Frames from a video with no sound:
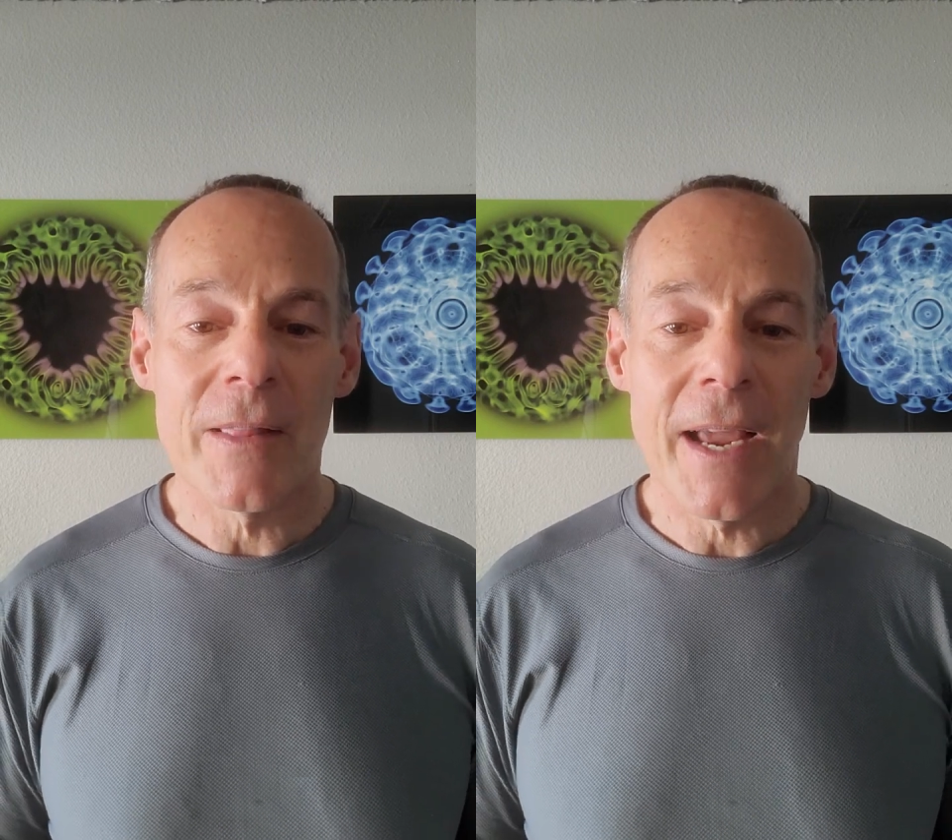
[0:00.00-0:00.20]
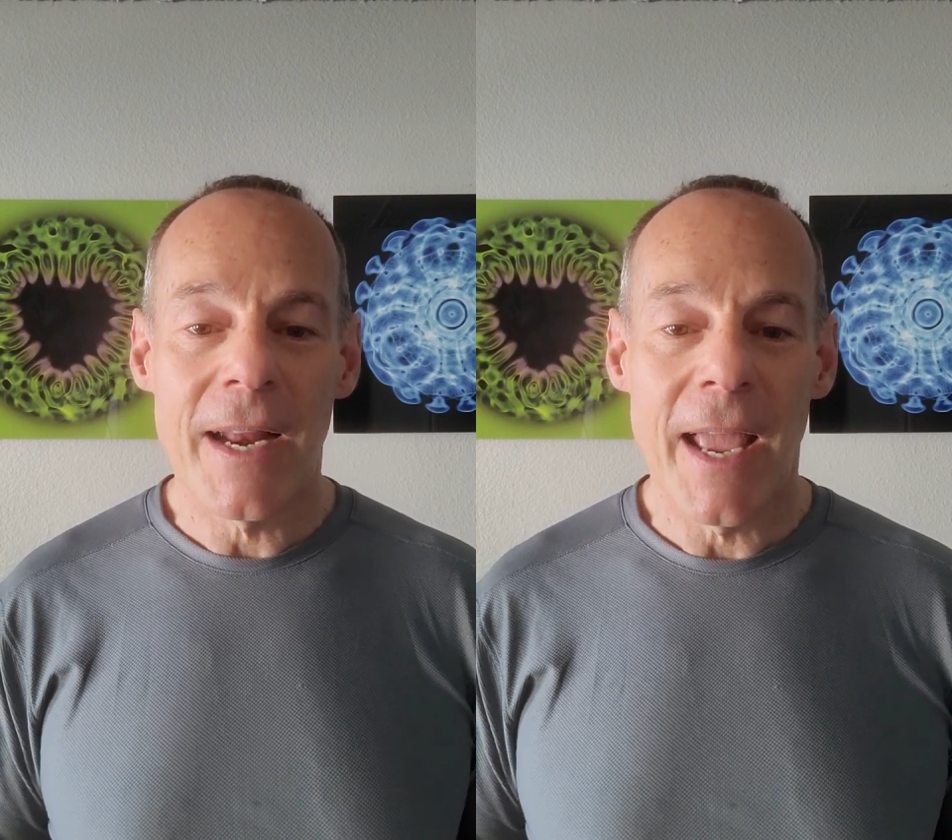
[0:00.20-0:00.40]

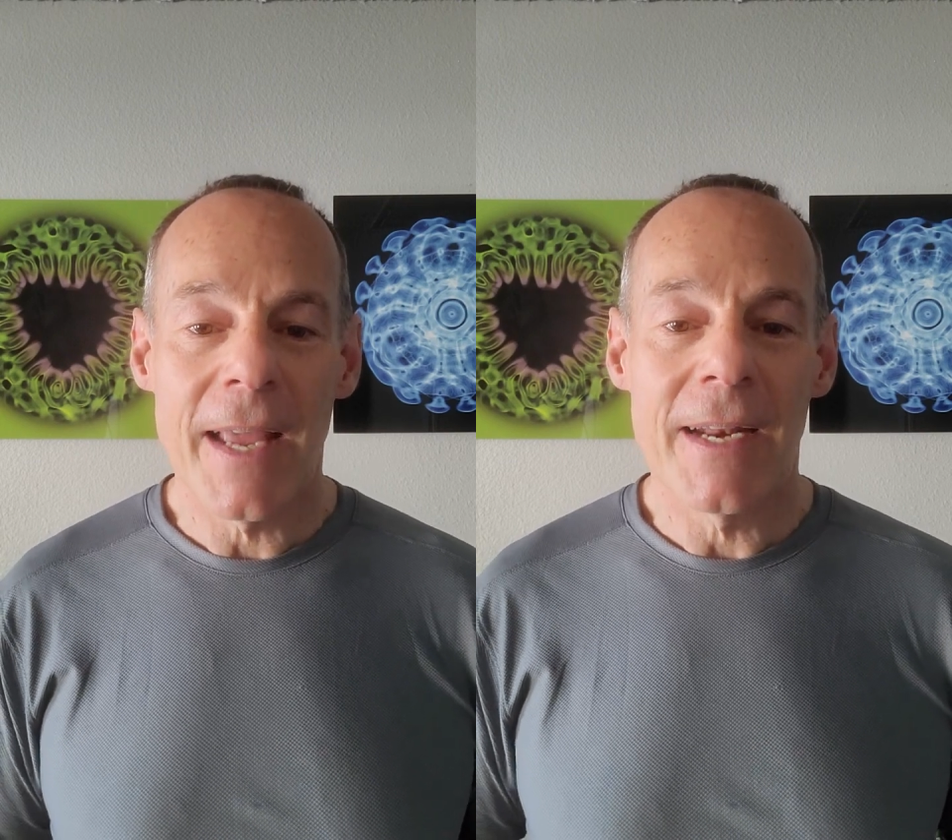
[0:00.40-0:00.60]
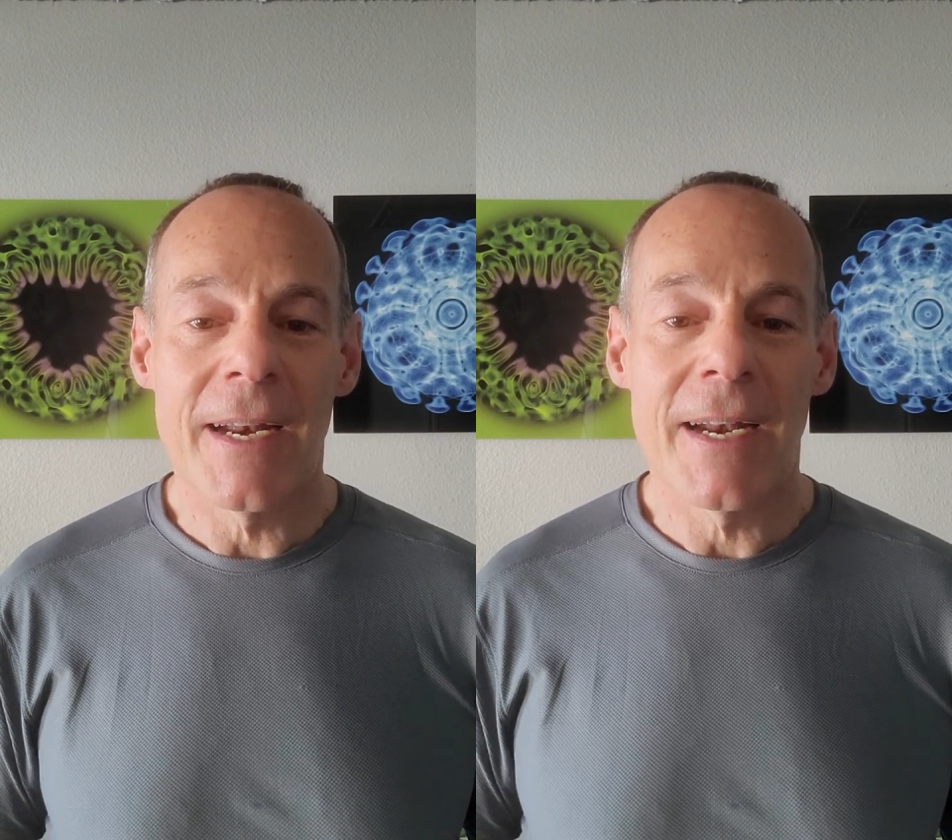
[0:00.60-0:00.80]
that
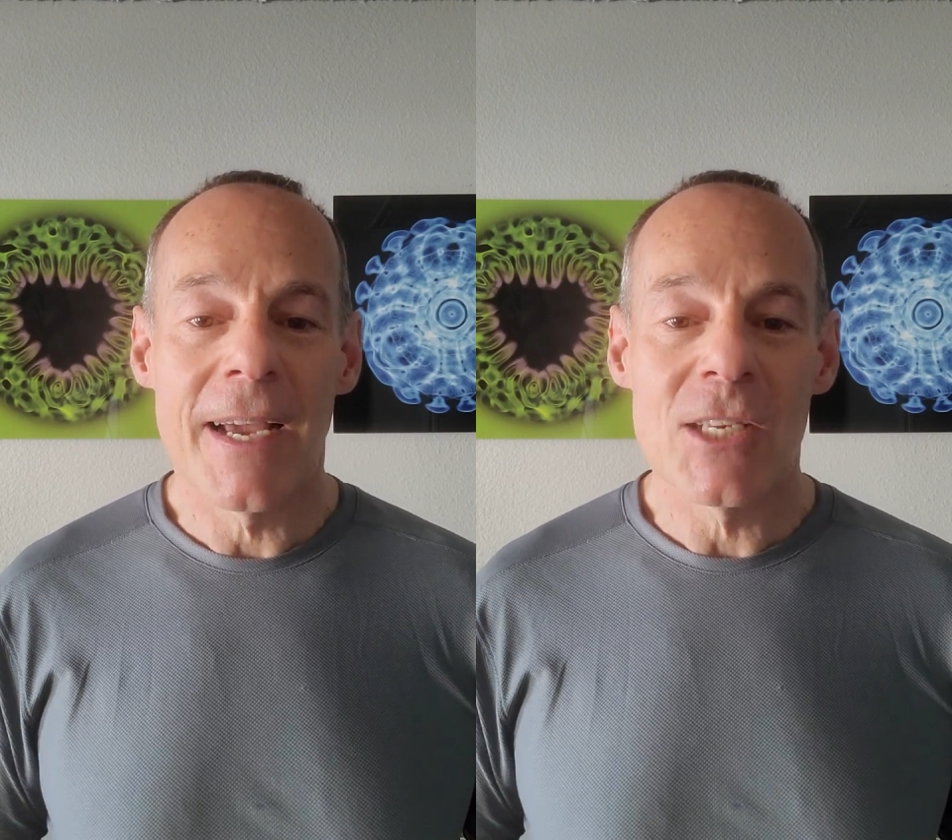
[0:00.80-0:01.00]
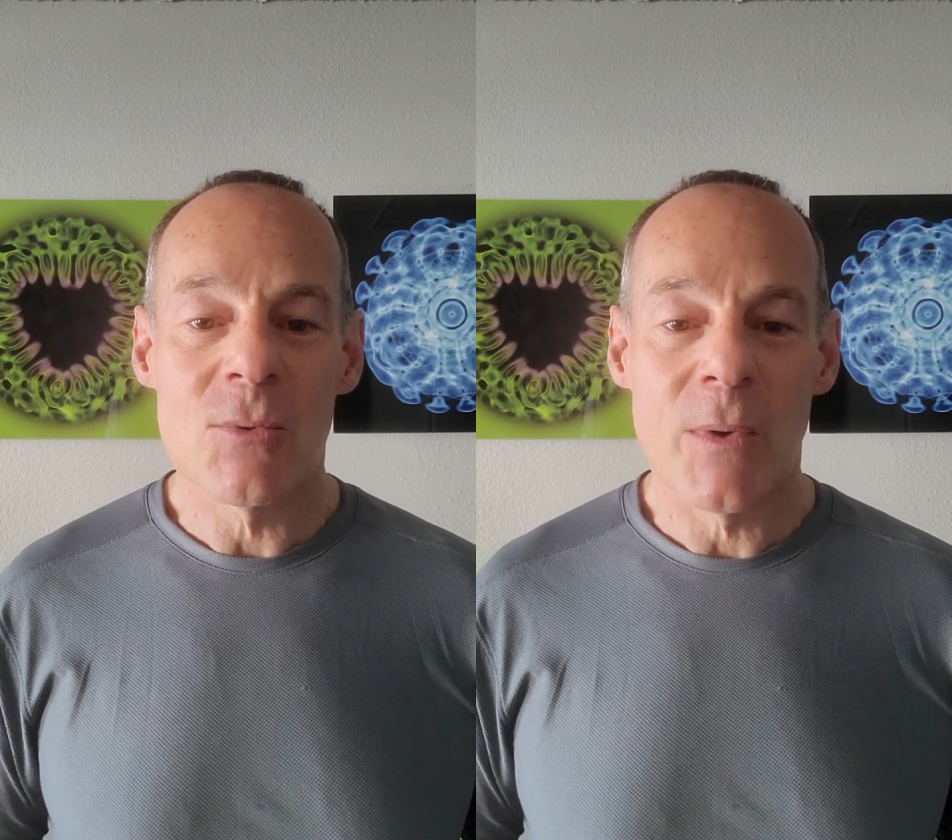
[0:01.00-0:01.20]
head in a nice